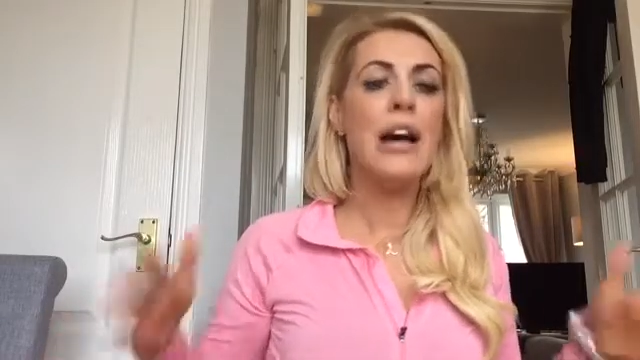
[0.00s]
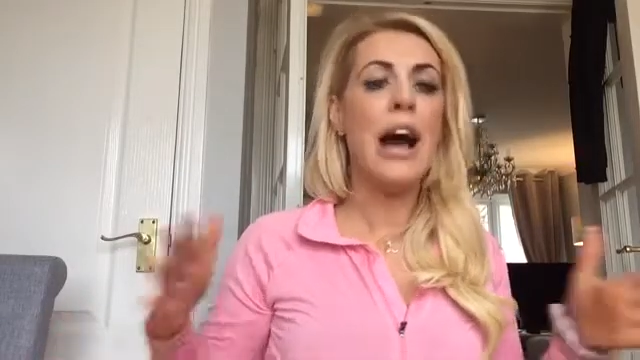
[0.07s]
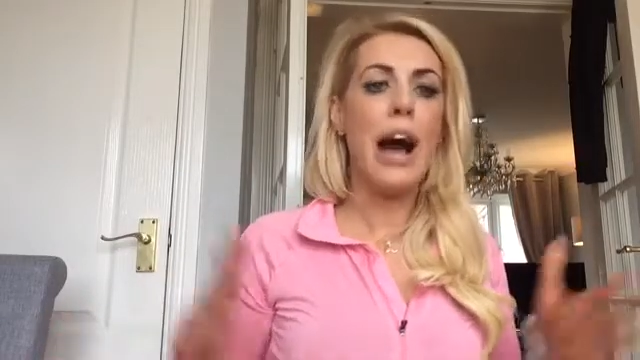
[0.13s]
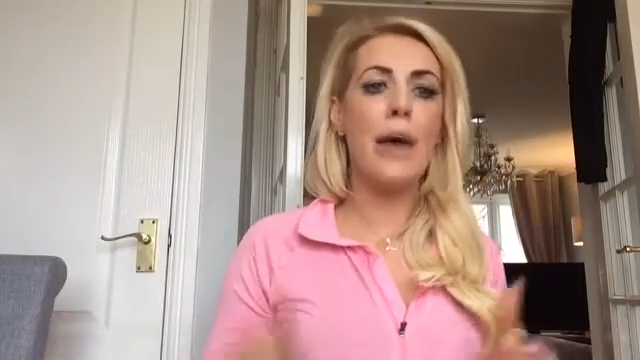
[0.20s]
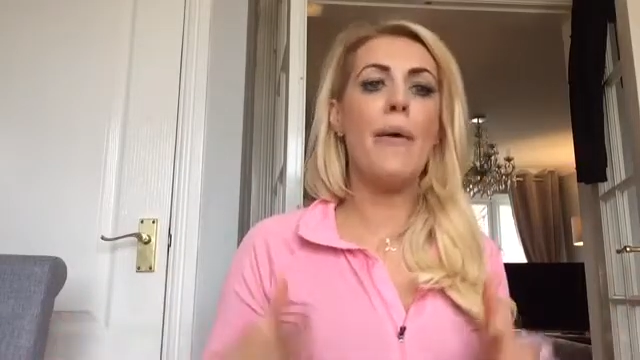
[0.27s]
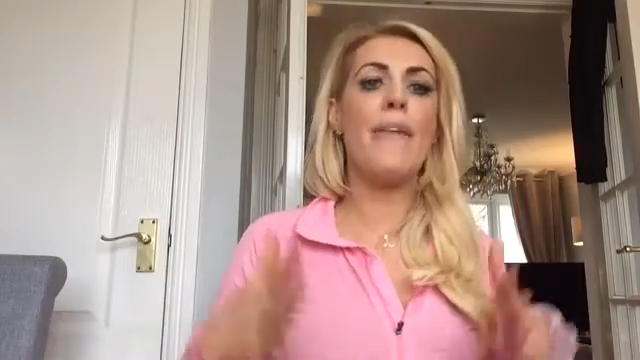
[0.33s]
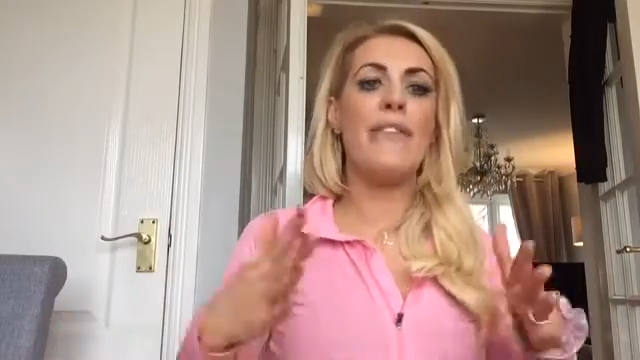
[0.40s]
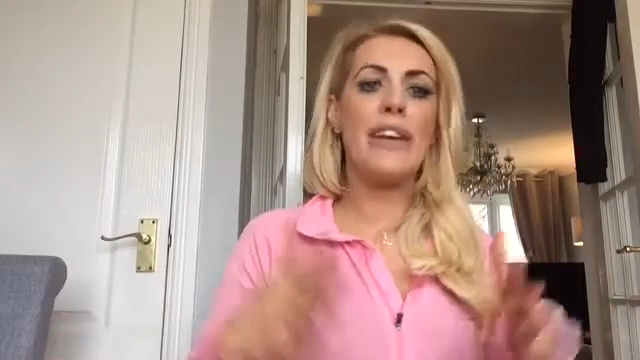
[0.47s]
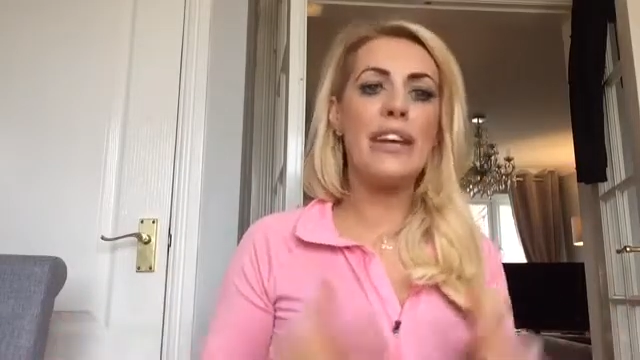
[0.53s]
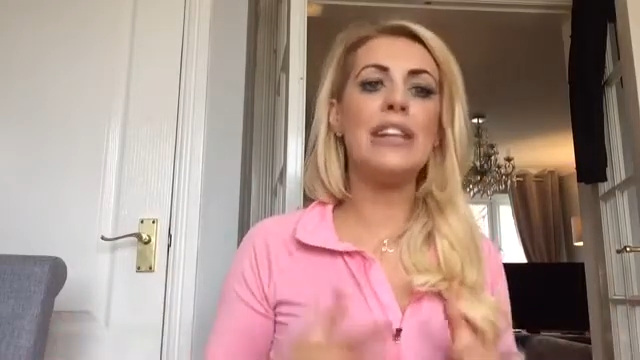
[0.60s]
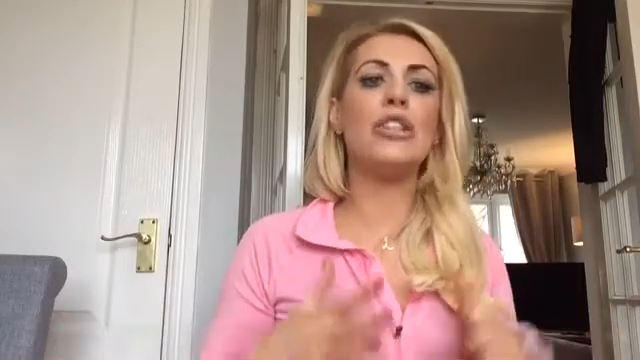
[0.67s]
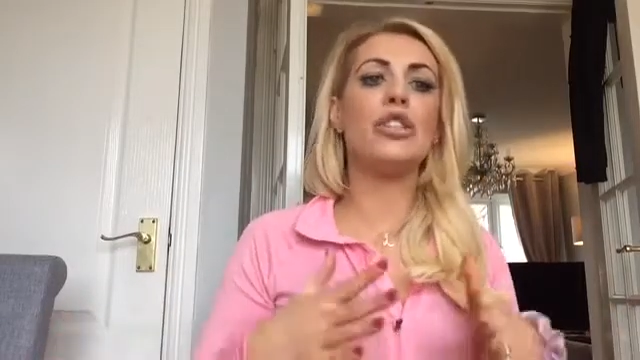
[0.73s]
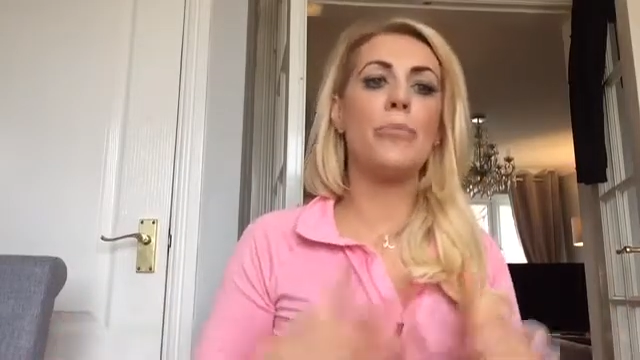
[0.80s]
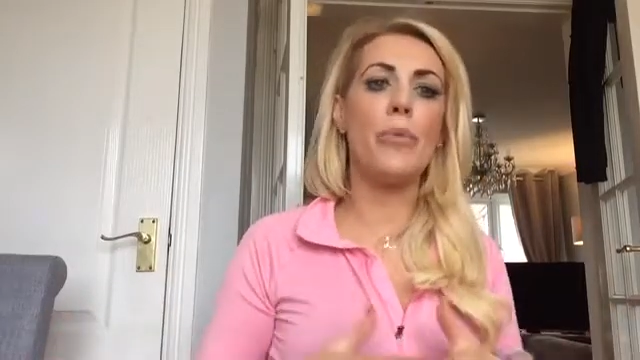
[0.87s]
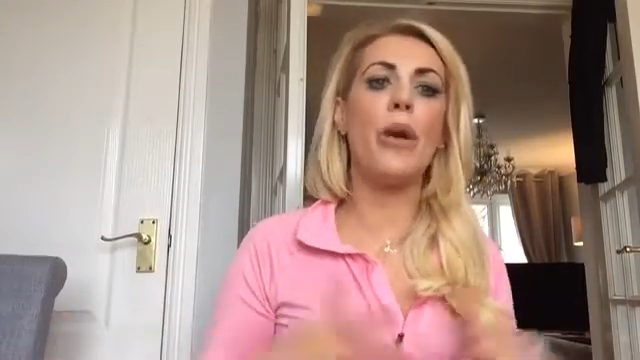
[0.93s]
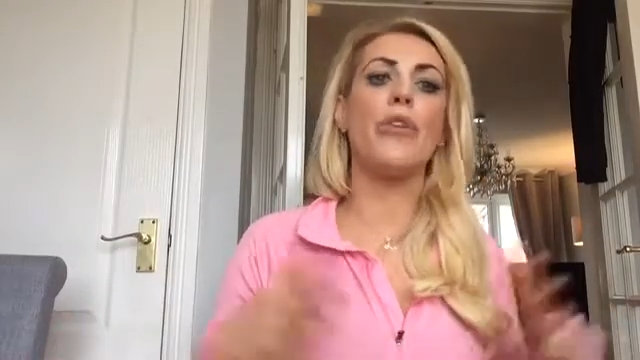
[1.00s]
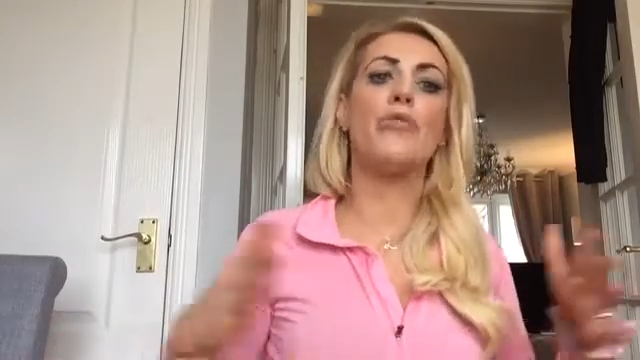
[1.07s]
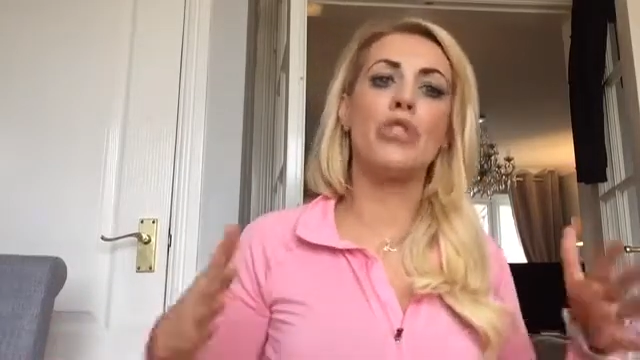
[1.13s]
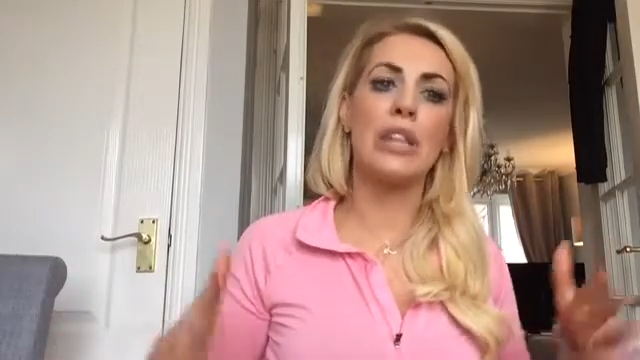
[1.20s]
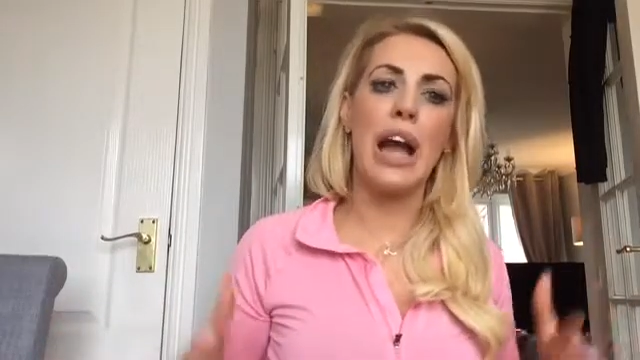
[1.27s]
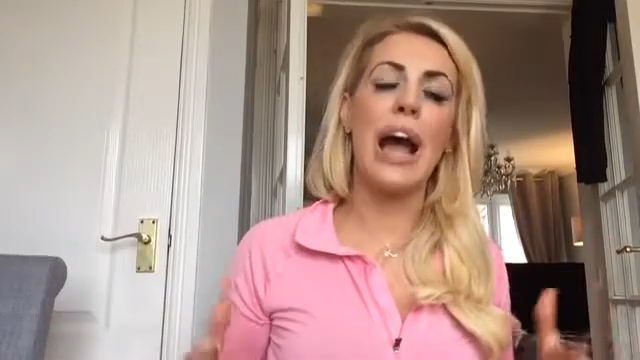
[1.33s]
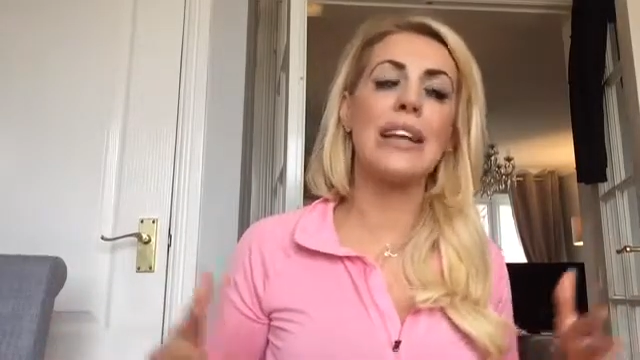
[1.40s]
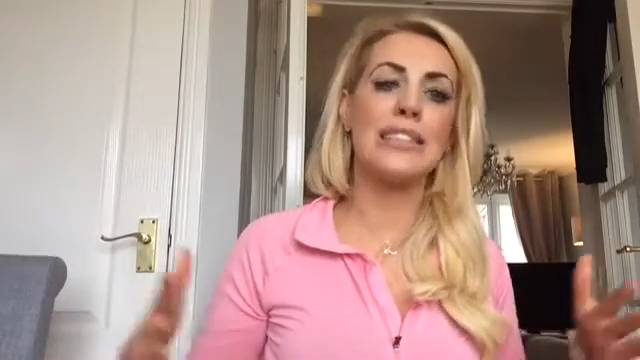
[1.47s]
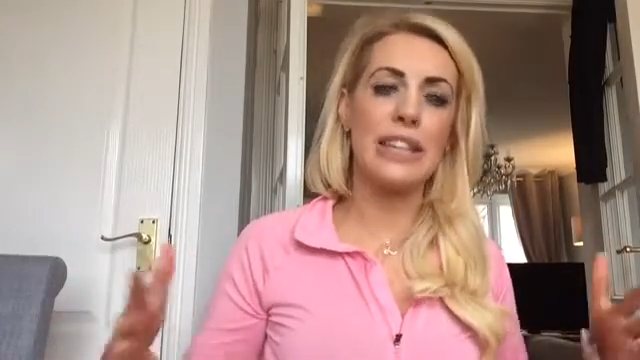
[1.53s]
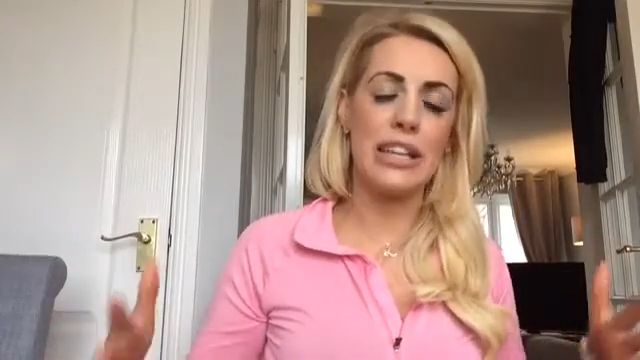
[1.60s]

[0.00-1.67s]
However, each approach has an